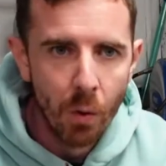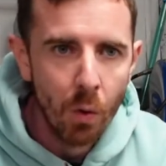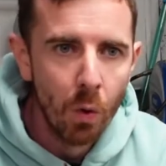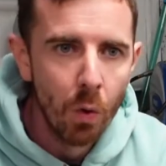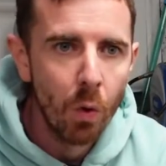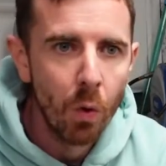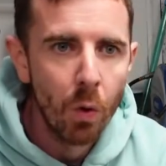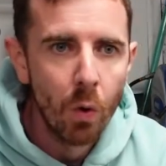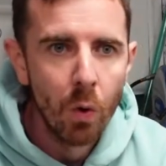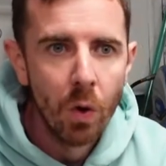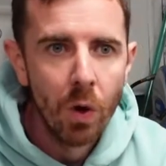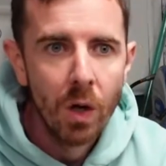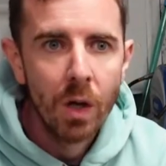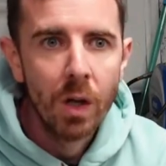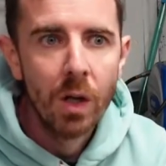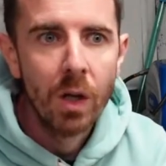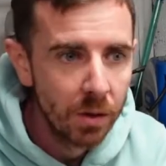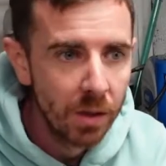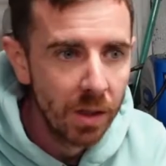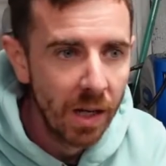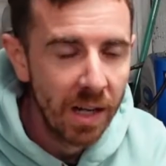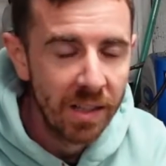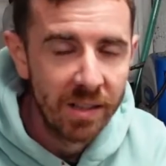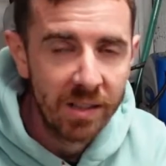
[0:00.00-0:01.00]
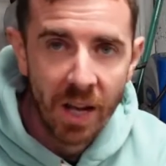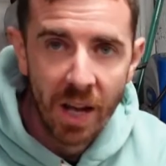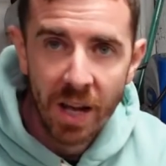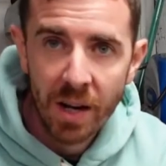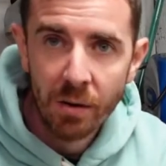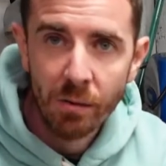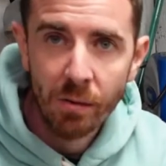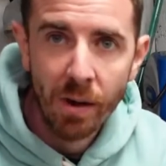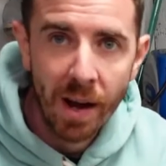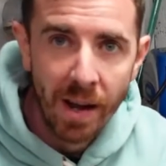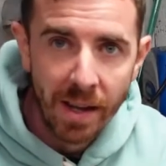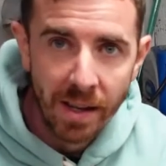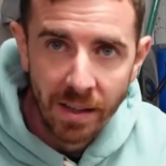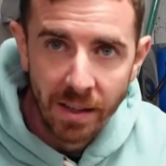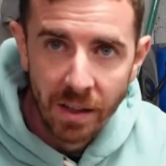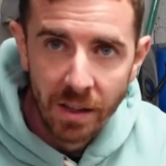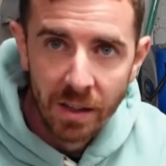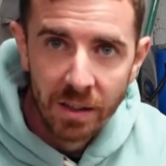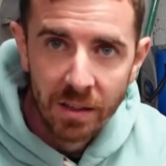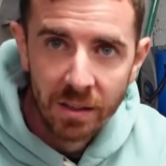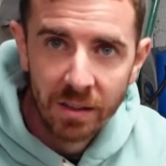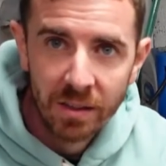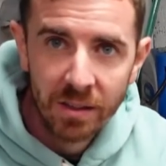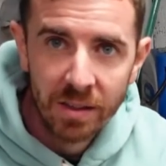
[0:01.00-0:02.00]
or a Tenere
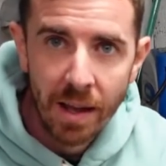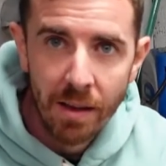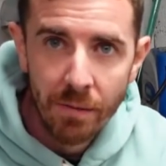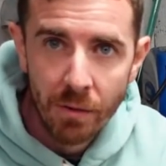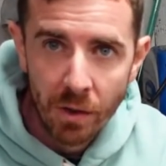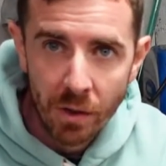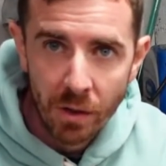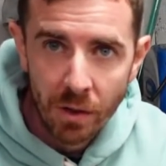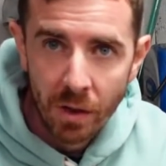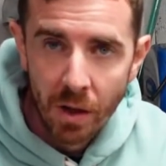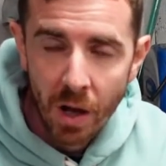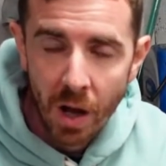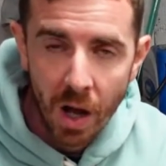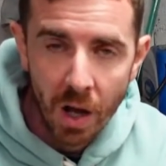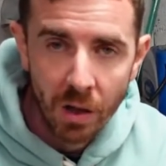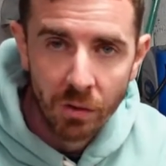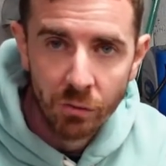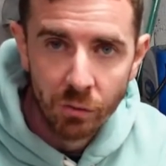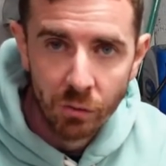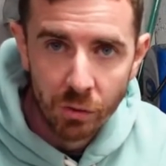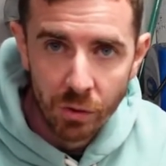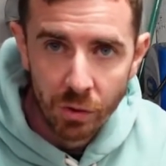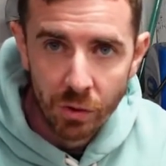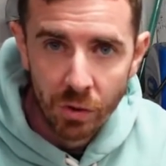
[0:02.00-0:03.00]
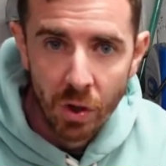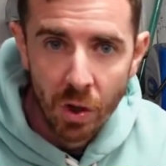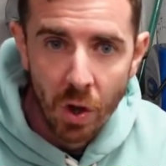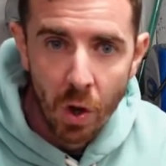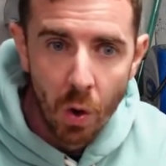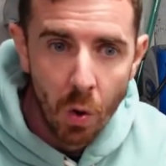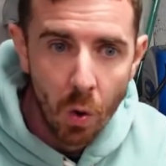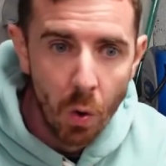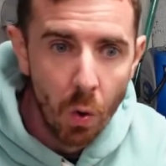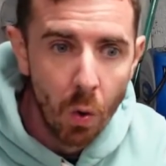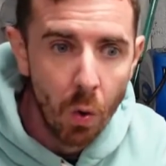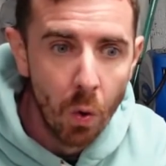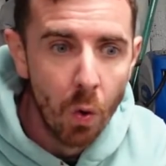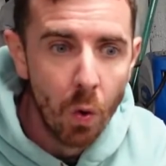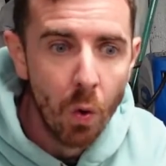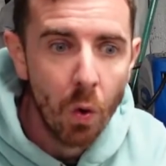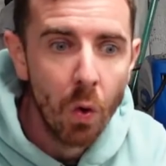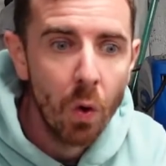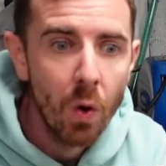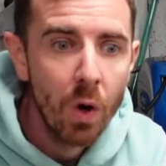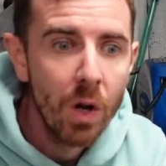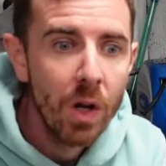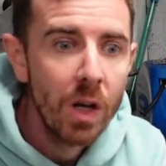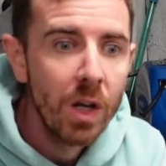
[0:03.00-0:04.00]
700,
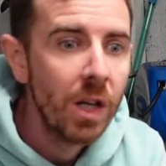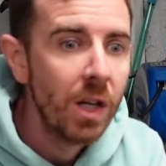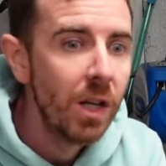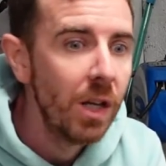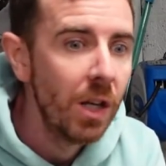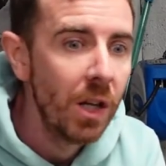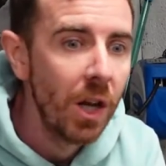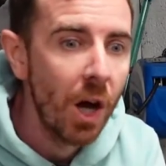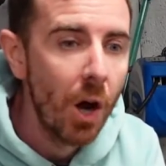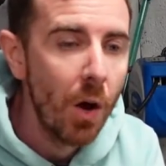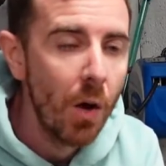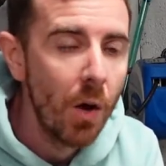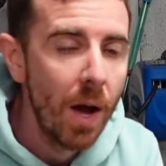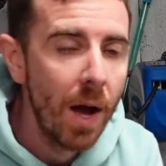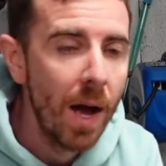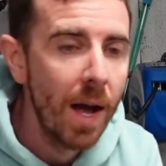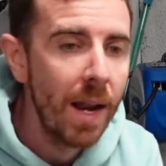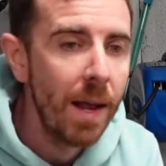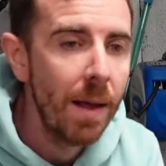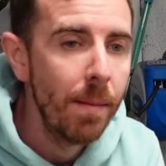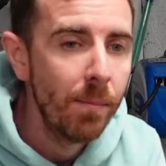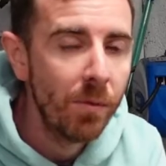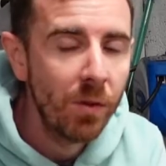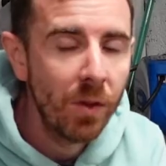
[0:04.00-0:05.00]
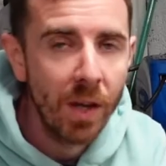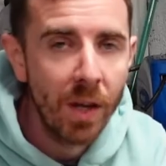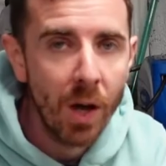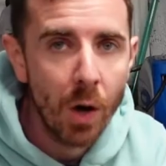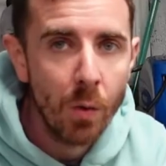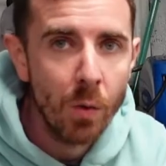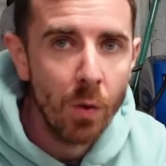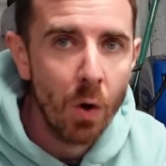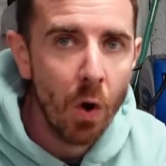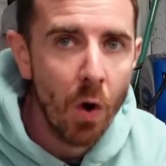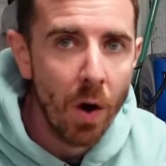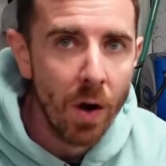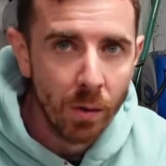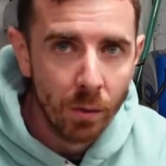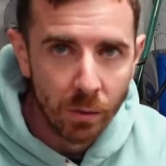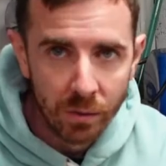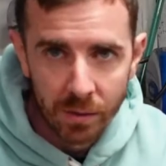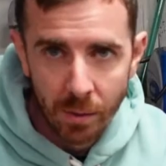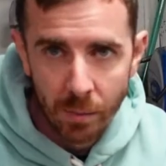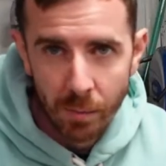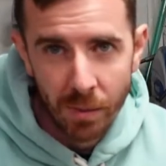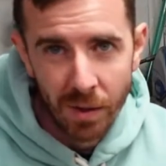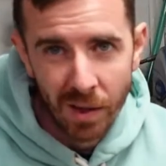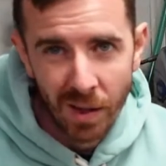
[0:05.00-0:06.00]
or you know, an NT09 or
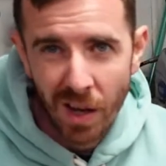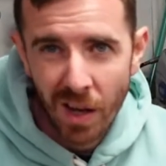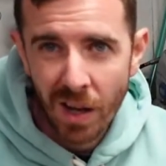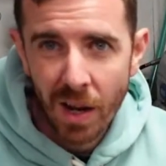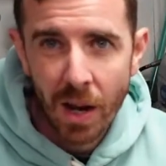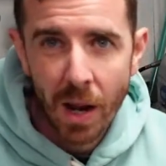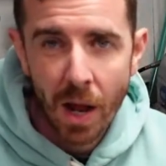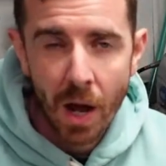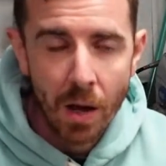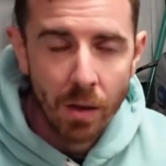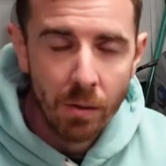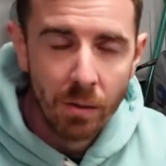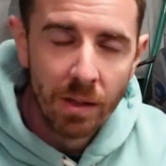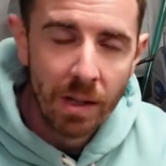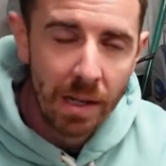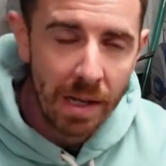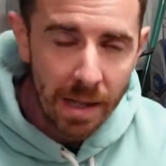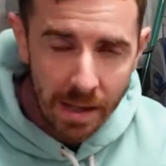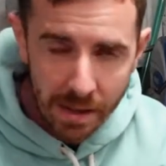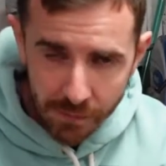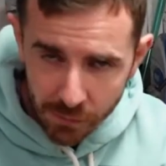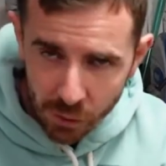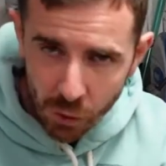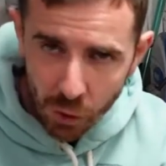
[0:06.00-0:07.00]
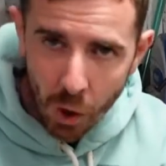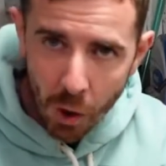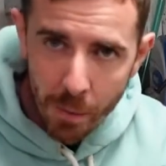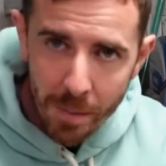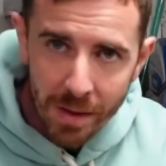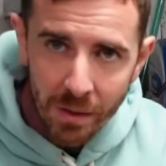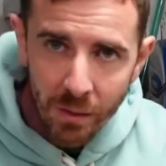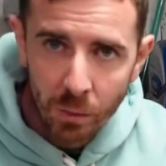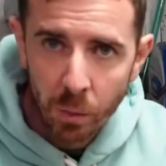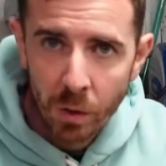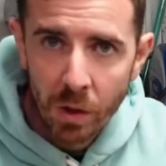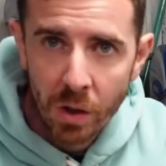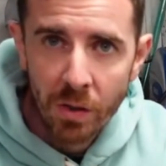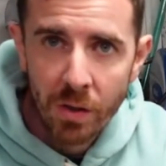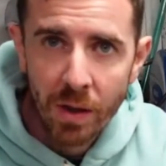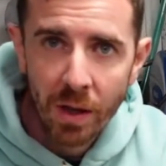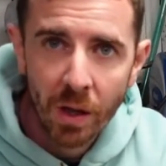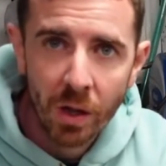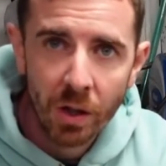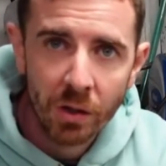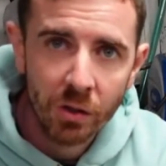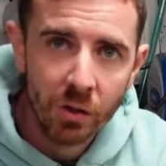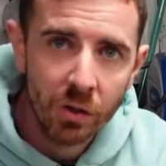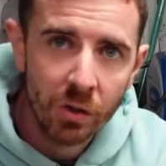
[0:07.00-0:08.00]
something? I don't know. Leave in your comments what you
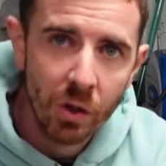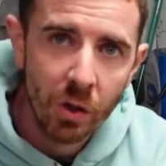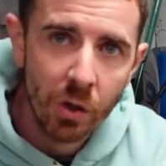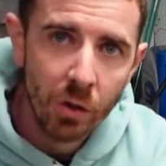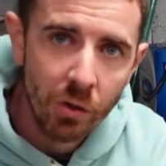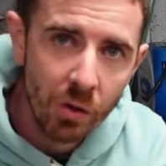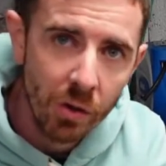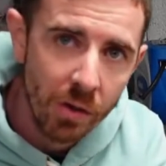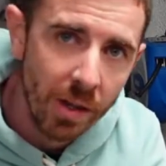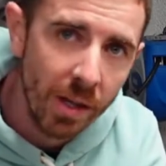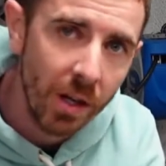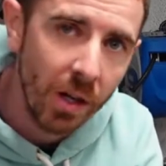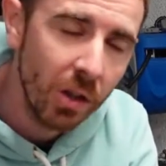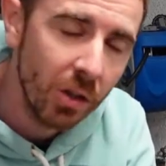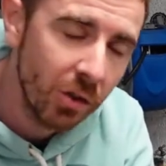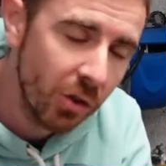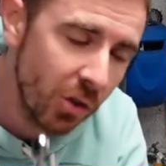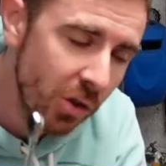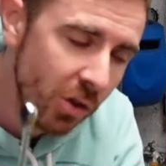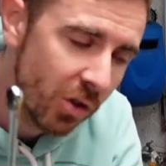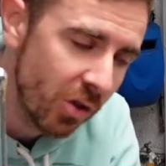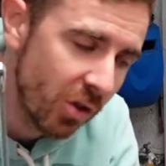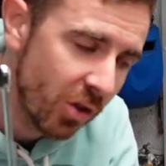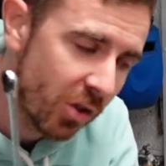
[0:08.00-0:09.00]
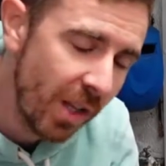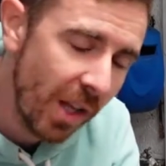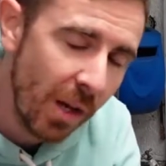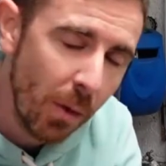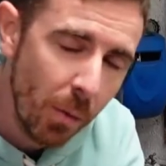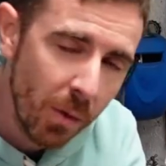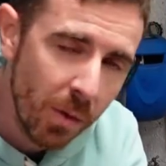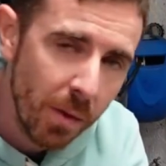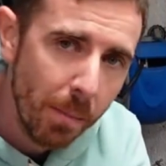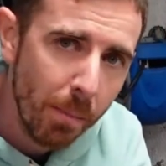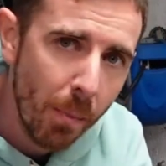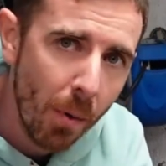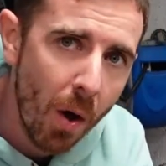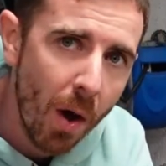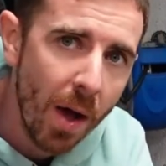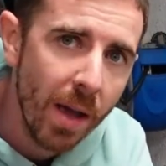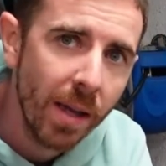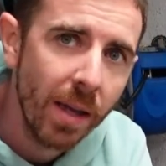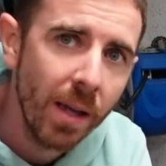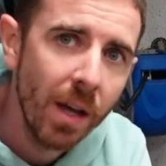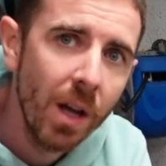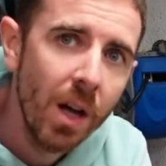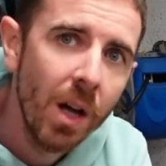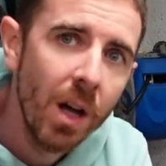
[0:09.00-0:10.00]
think I should do. Do you think I should stick with the
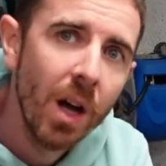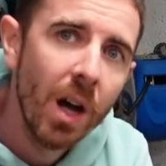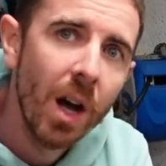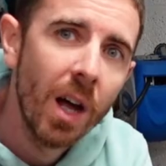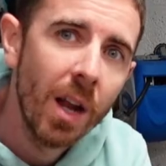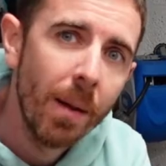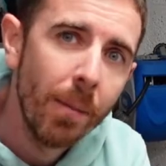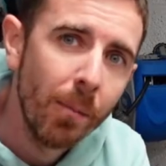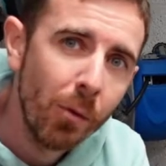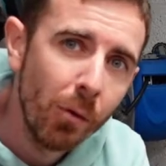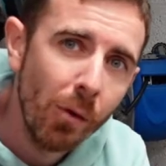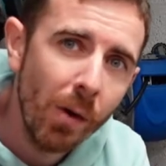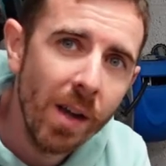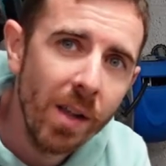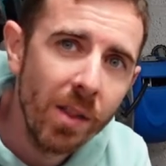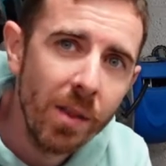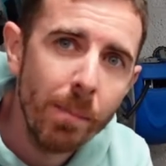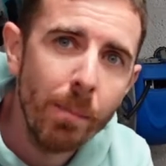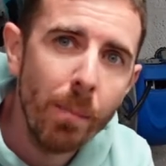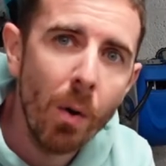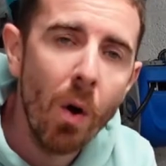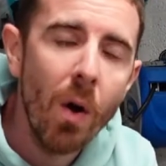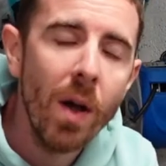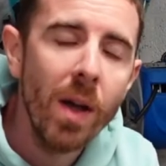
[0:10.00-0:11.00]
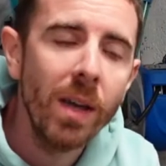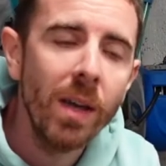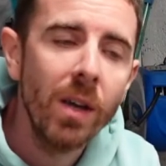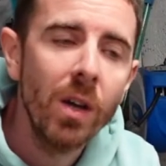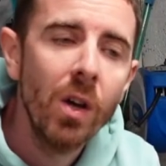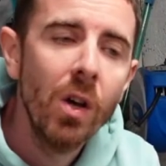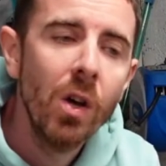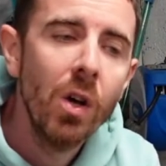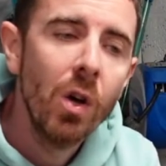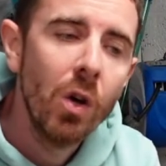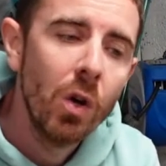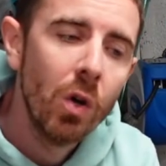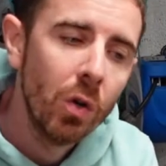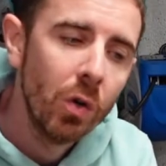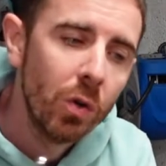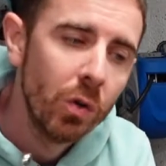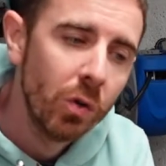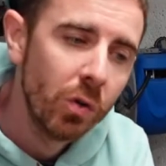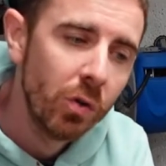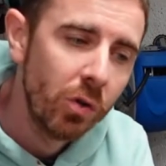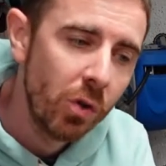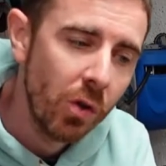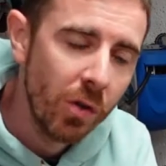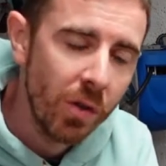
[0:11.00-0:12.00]
bike and upgrade the bike,
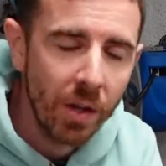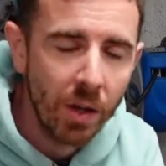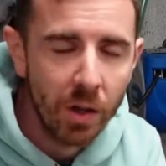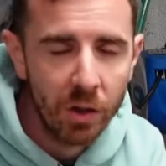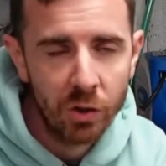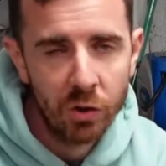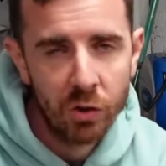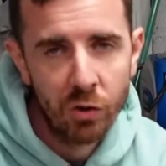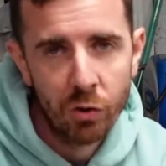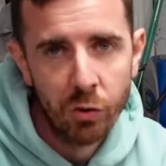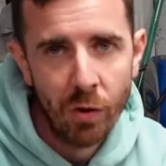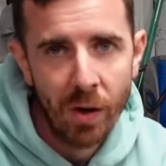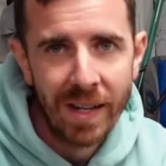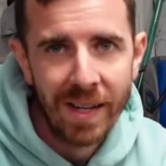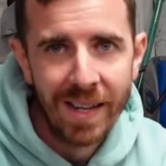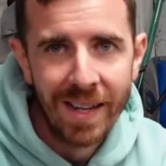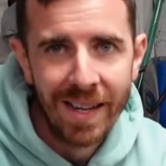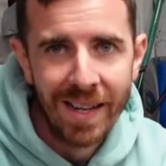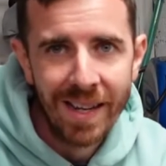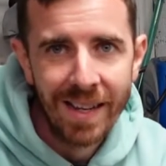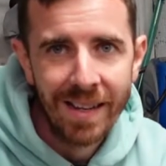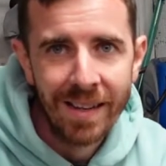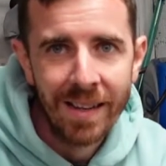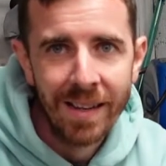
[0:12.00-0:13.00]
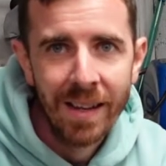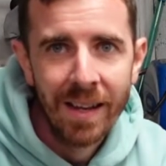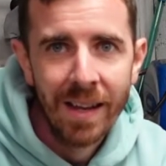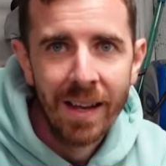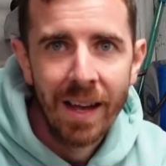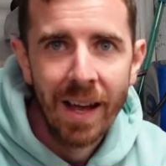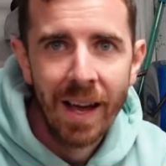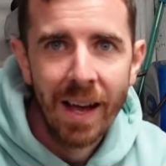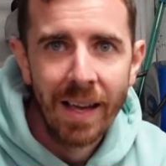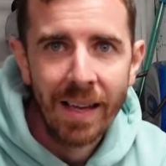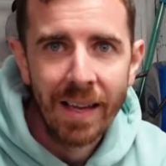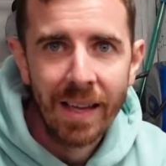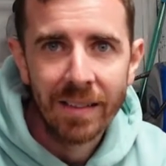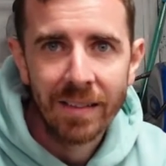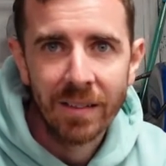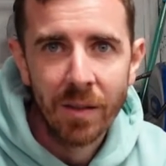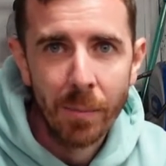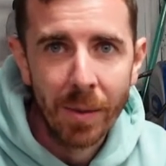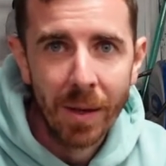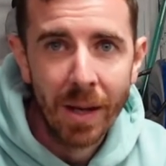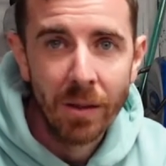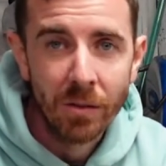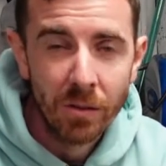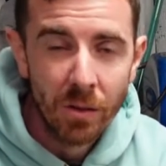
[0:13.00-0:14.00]
or do you think I should trade it in and get
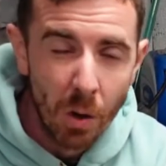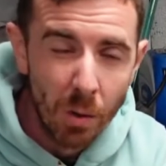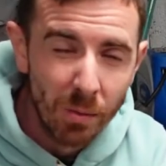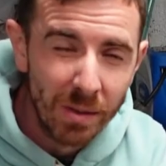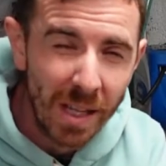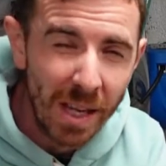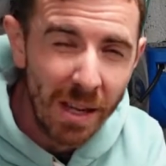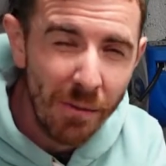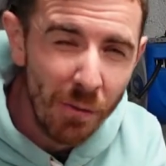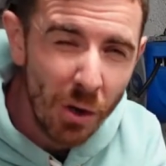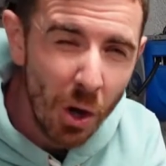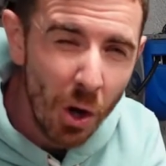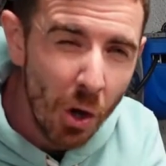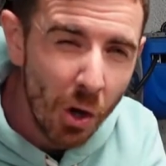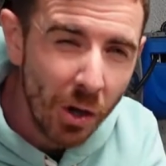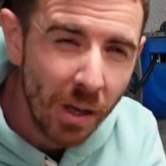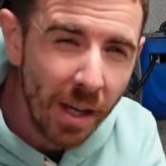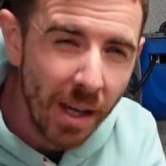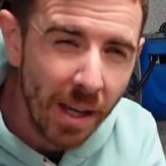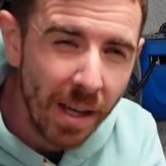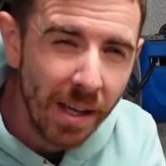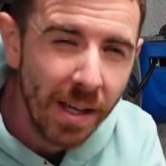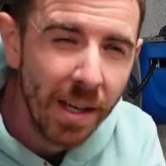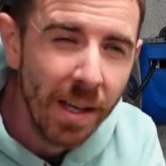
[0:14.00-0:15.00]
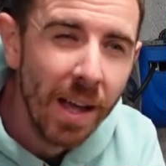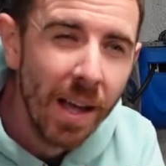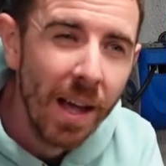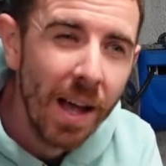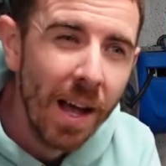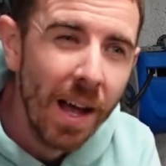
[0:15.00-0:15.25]
something else? I was even looking